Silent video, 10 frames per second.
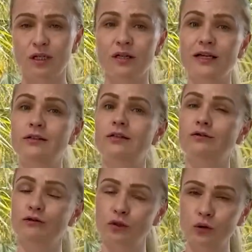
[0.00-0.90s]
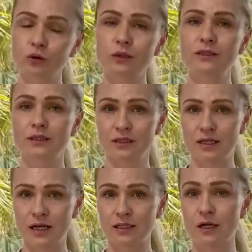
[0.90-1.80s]
like the fluid
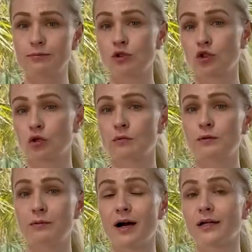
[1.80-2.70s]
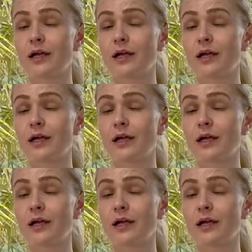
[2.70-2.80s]
again absorbed by